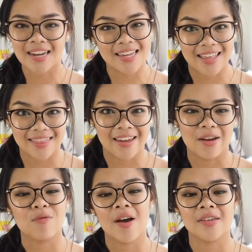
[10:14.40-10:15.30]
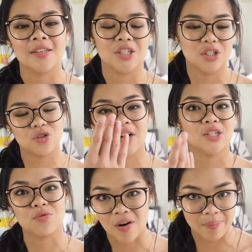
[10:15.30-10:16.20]
to get there rather than just trying
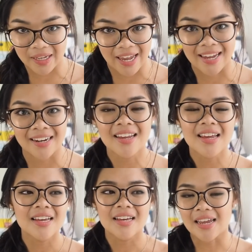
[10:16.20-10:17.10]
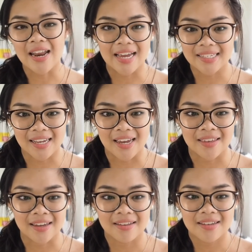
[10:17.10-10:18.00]
to replicate an essay
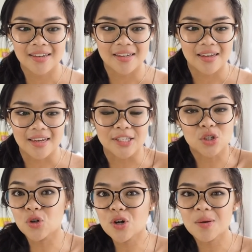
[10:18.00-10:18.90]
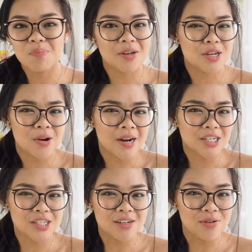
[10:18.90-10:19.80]
that is good, but you don't
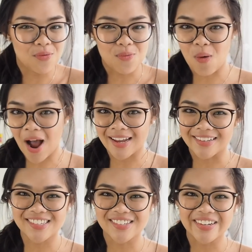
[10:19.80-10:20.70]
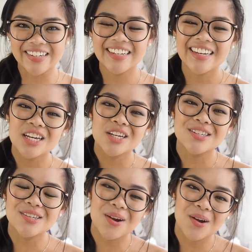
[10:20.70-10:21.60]
actually know why it's good.
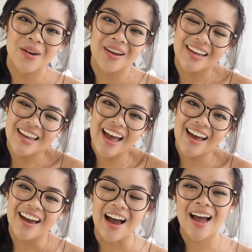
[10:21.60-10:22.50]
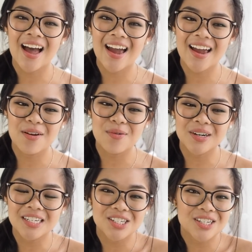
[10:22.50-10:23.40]
So yeah, I
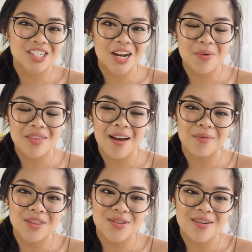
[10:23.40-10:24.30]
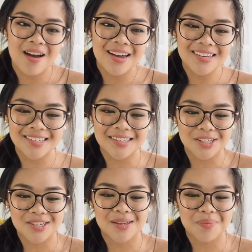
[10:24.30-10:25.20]
wanted to share with that with you guys. It's
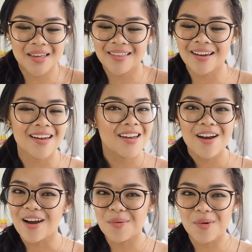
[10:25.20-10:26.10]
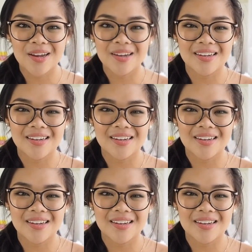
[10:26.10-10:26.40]
just something that I work